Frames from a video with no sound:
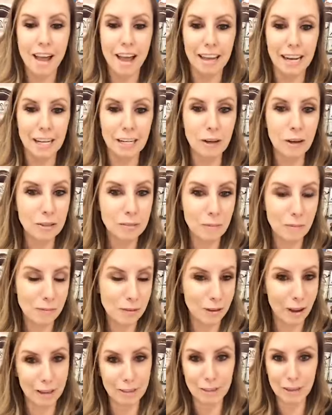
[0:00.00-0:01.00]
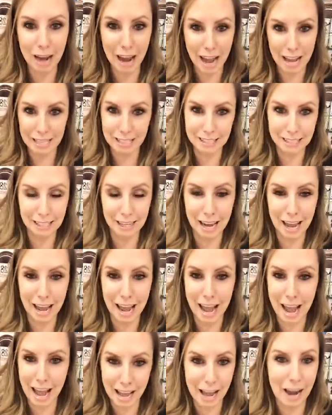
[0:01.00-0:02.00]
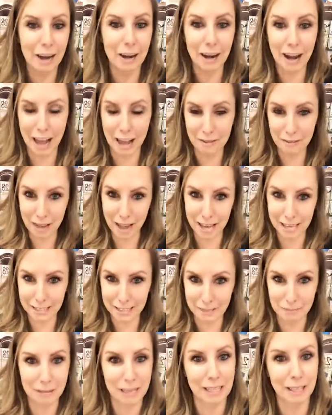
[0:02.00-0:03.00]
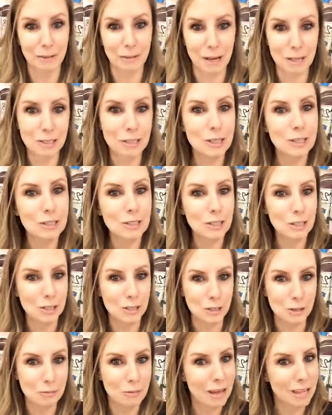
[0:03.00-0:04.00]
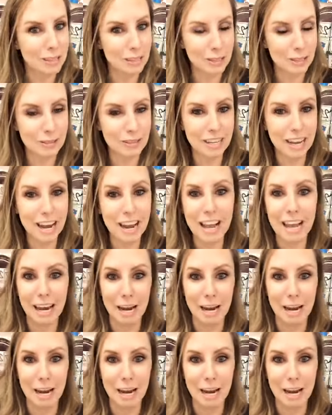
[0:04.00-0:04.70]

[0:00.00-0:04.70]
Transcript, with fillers: And I know some of you guys are asking, or have asked me in the question to do message of the day